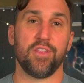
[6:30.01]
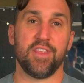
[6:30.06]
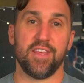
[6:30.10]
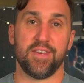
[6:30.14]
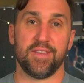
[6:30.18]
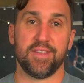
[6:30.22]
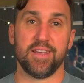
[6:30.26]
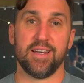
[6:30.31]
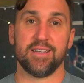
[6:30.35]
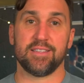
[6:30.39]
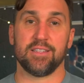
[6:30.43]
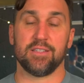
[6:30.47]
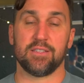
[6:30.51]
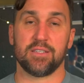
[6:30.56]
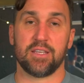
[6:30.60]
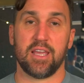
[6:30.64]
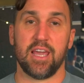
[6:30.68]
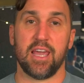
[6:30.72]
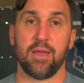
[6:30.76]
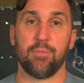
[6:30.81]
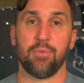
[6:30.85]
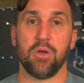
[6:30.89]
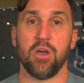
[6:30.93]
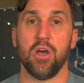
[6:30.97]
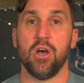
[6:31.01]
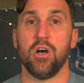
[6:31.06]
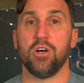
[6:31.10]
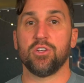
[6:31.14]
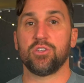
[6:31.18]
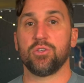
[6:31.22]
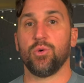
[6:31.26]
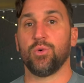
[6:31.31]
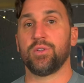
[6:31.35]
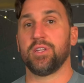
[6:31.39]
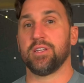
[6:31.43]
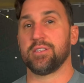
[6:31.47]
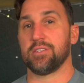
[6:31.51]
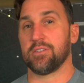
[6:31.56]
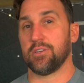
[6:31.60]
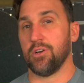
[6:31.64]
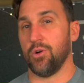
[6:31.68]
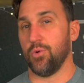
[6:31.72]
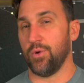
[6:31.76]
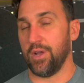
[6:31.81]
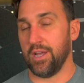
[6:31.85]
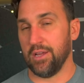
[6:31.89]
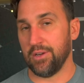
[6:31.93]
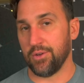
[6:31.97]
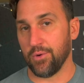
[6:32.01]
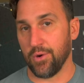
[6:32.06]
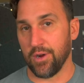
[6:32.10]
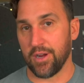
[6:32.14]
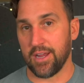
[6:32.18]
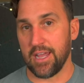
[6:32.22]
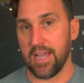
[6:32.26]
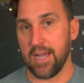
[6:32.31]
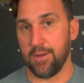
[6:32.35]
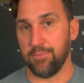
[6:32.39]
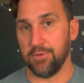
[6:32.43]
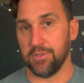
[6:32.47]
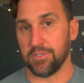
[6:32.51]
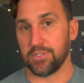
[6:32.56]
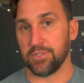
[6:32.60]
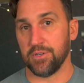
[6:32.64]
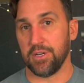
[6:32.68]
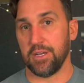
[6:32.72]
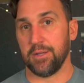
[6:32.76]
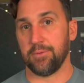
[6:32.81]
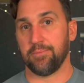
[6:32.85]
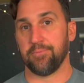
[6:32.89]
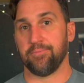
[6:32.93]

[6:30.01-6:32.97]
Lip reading: that does escape so it doesn't go into our cabinetry.